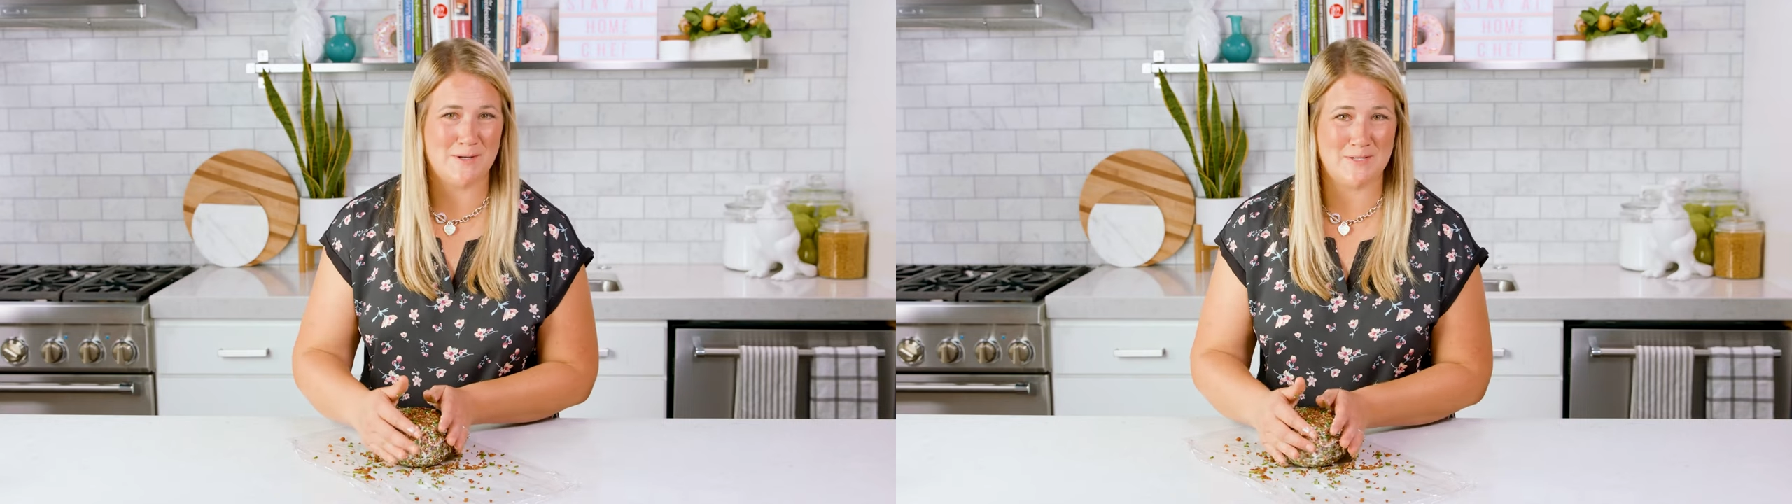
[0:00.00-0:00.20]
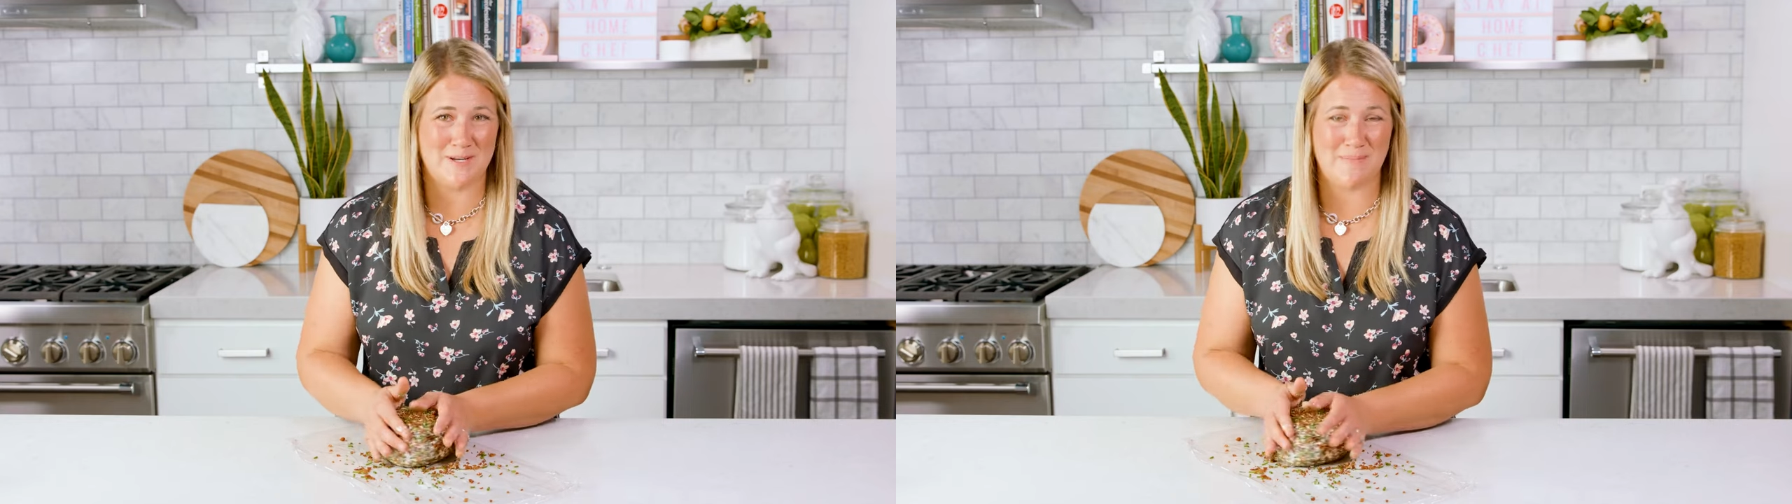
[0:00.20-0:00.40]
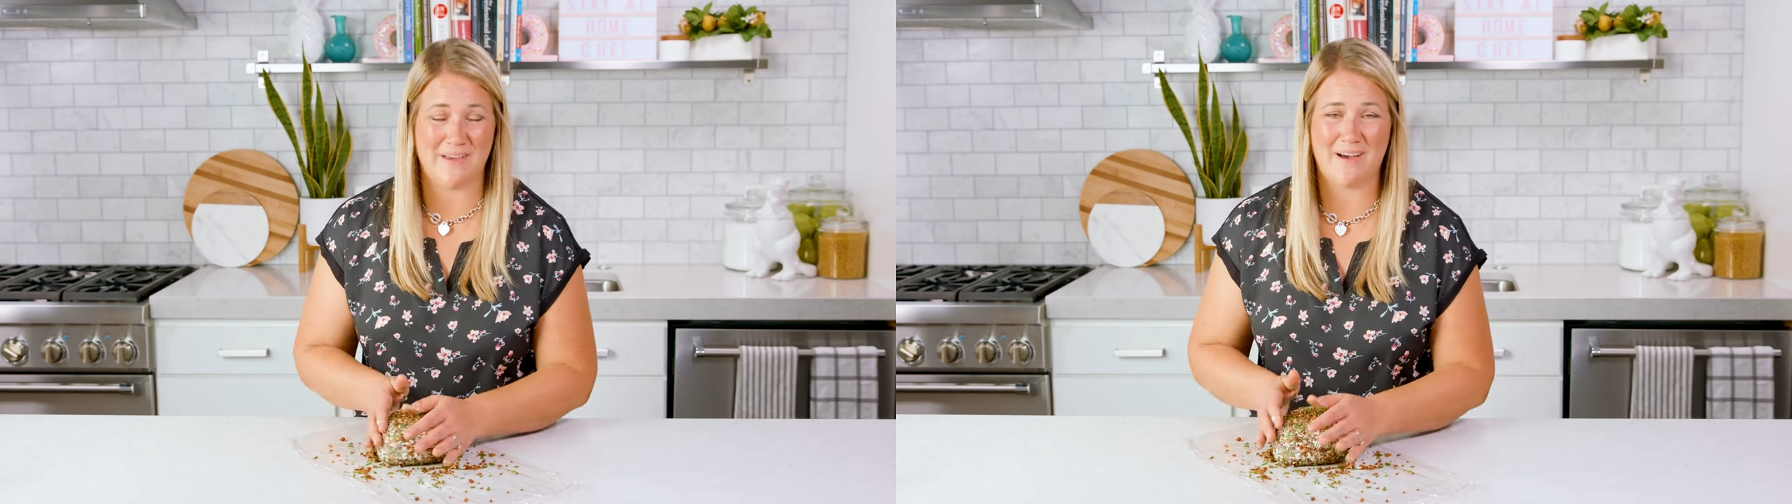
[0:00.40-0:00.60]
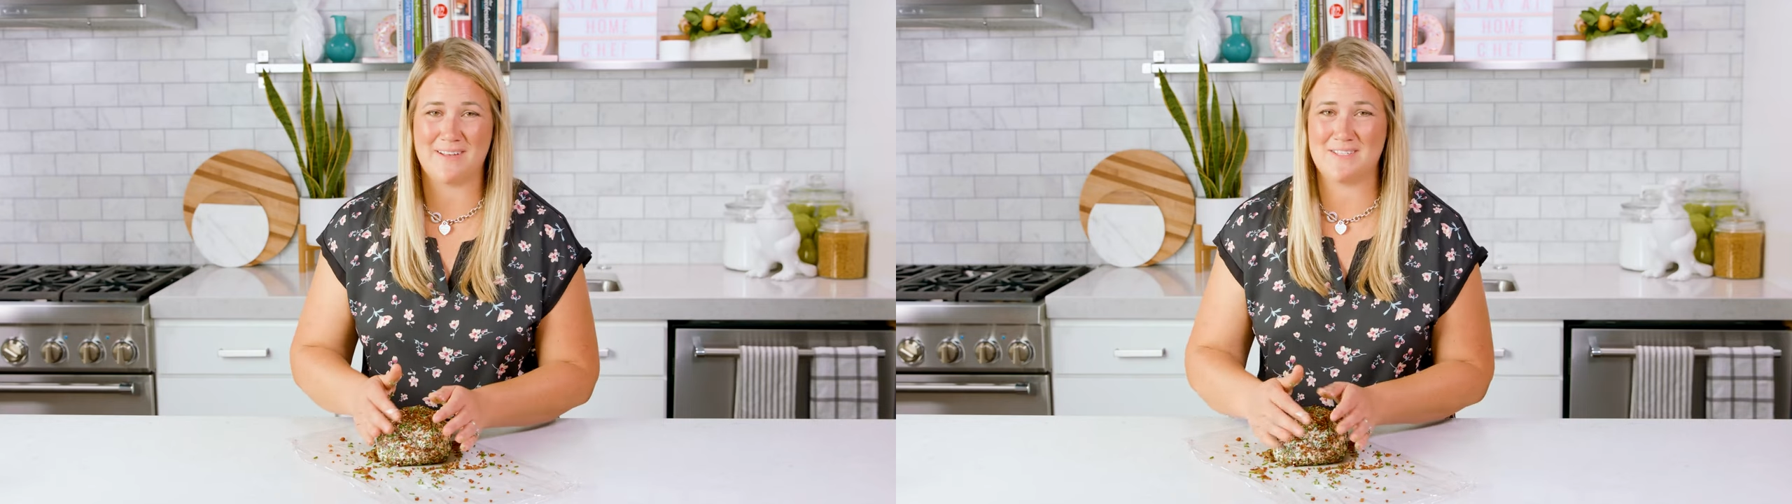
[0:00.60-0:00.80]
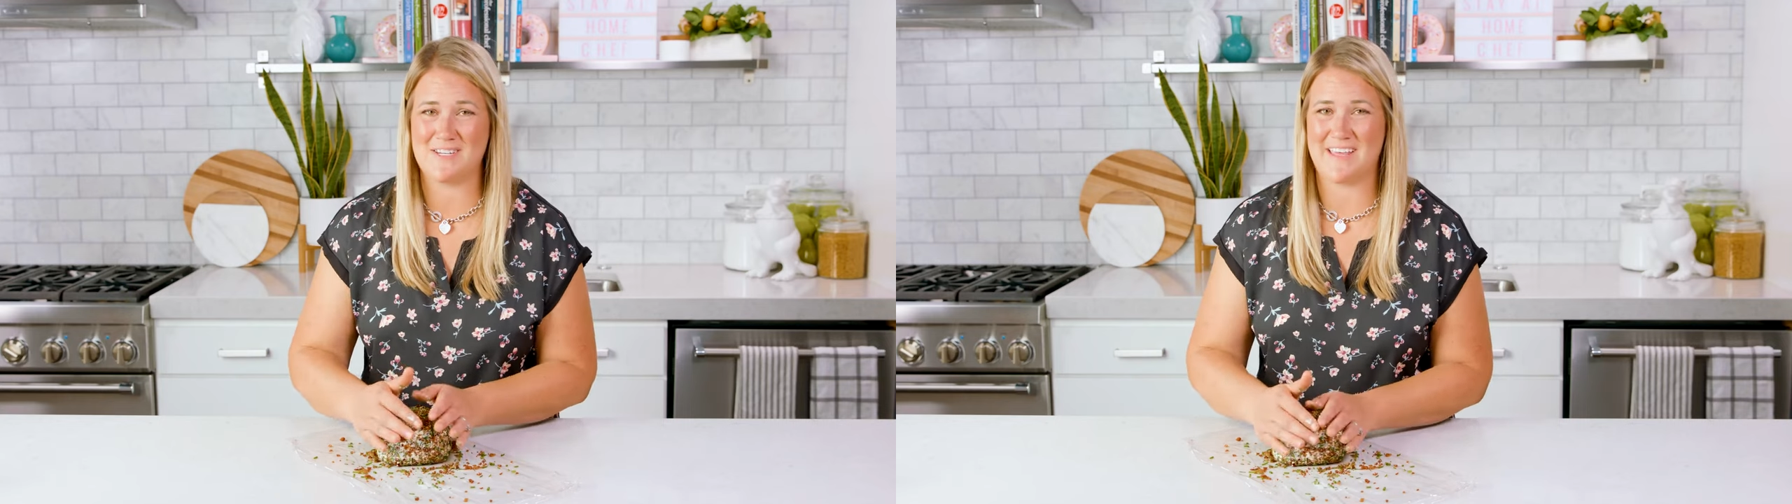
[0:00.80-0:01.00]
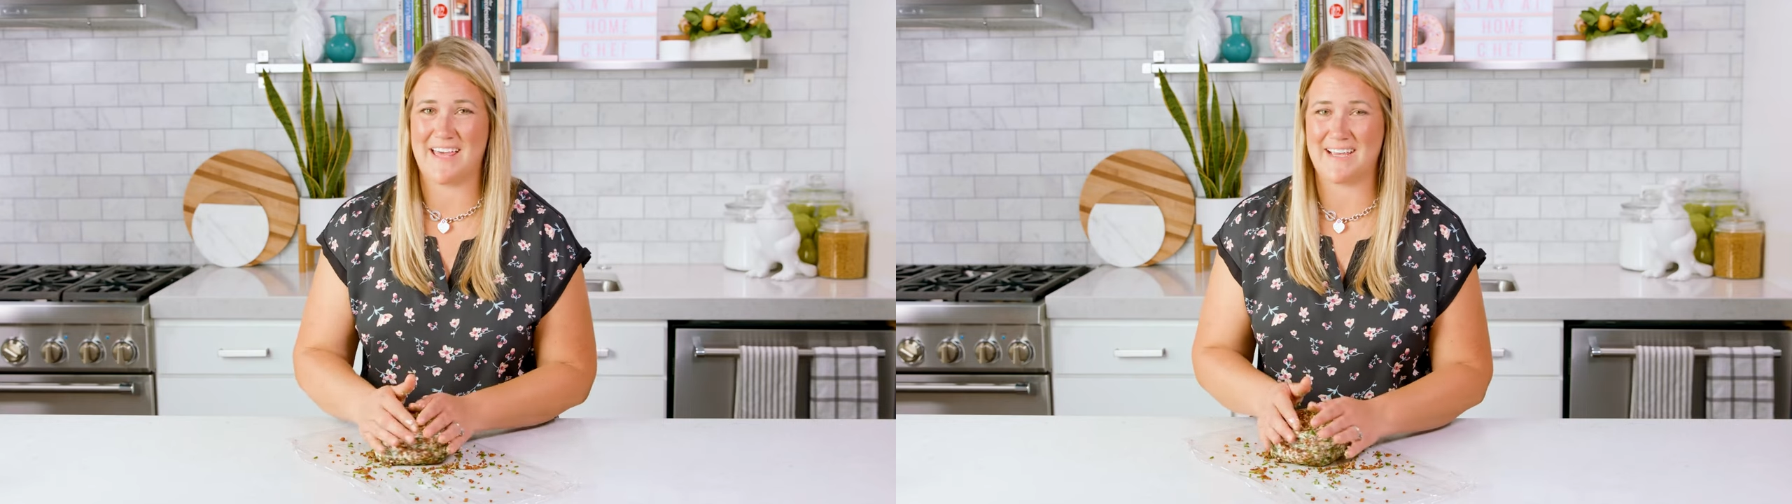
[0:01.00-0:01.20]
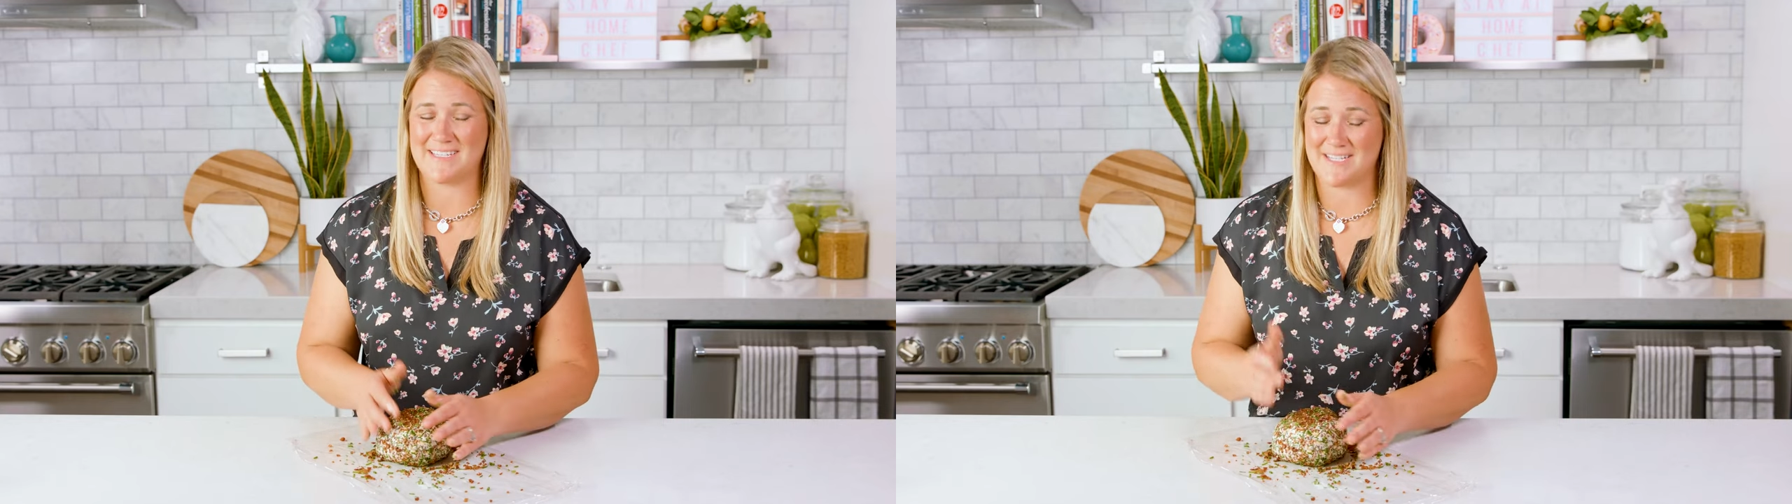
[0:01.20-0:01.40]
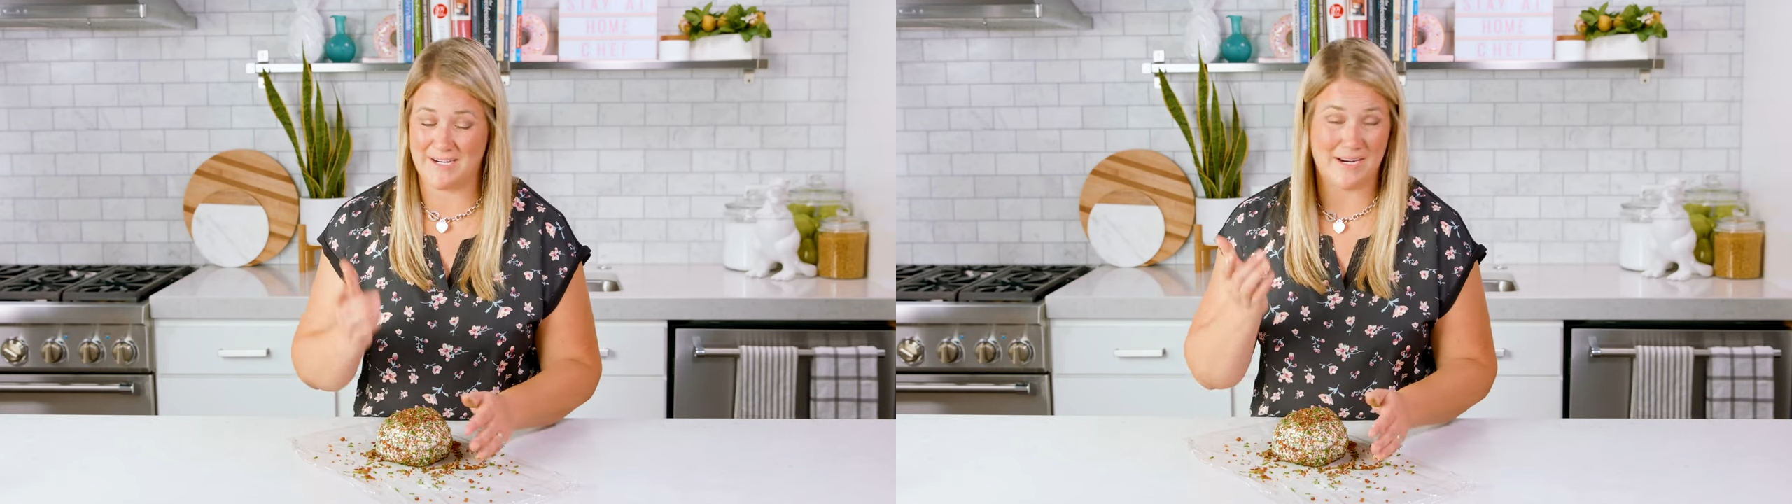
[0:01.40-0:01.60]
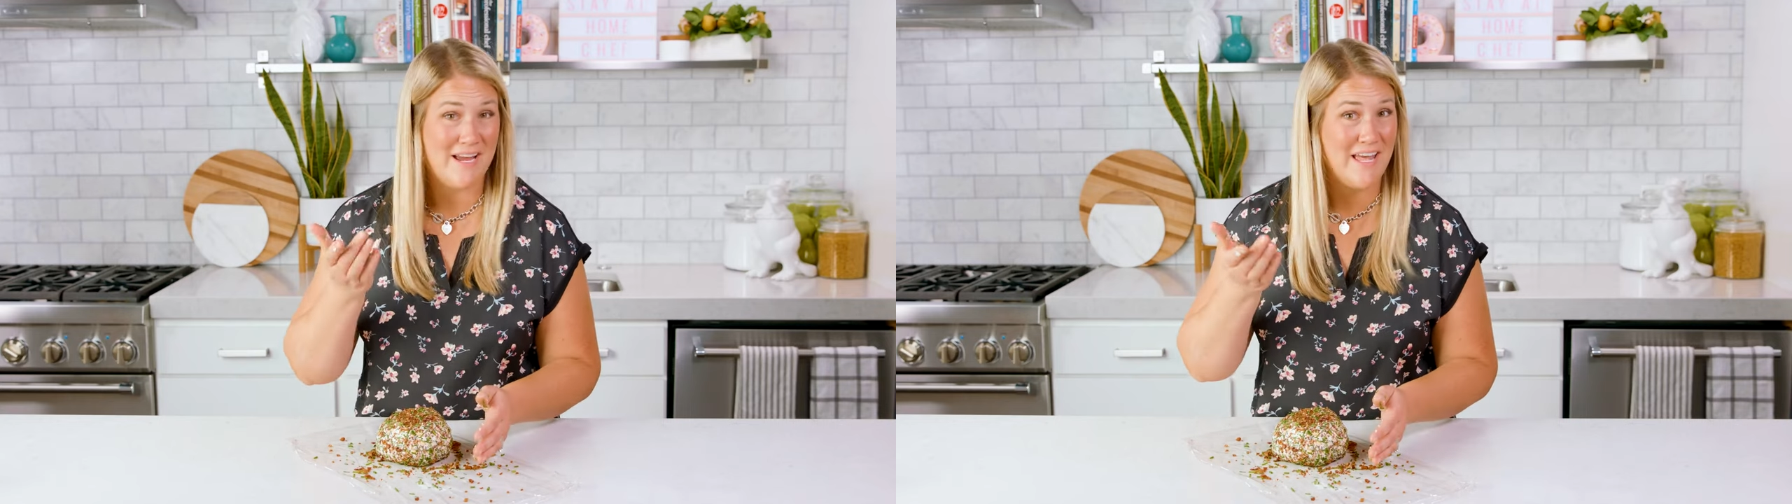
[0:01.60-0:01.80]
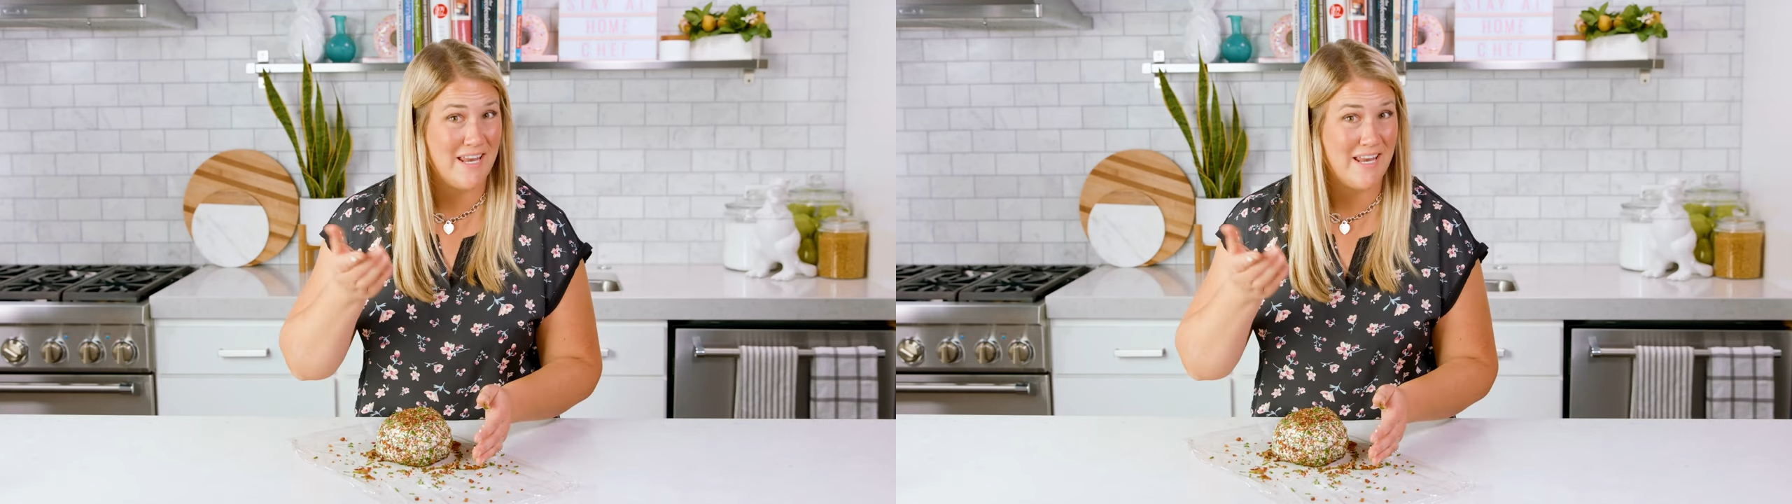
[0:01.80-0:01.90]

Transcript: toasted pecans to that exterior,